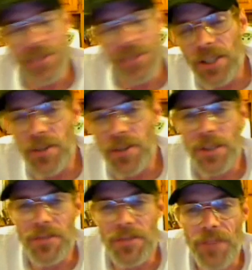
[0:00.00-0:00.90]
dealing
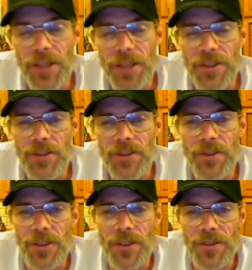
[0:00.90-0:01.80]
with
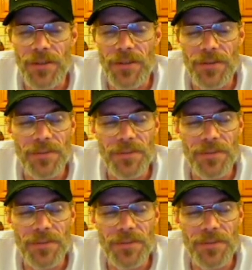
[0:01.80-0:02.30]
infections and